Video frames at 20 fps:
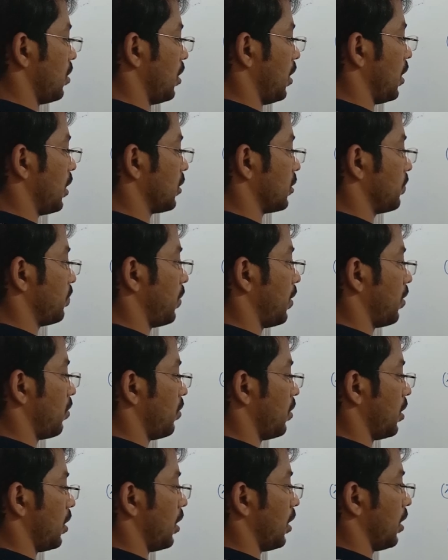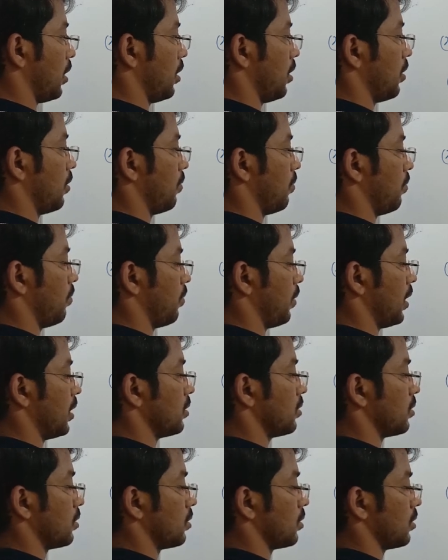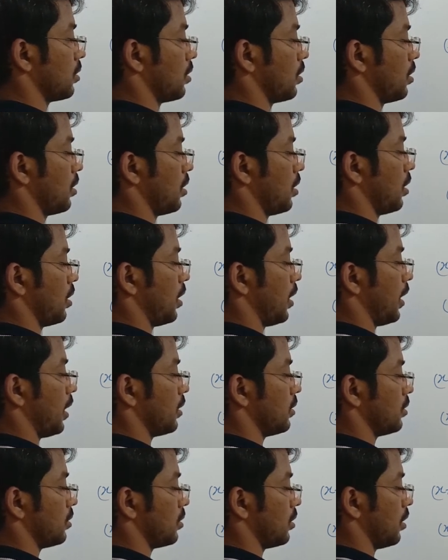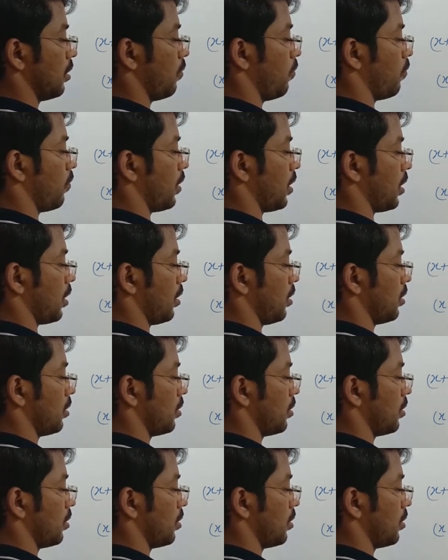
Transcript: x power n plus nc1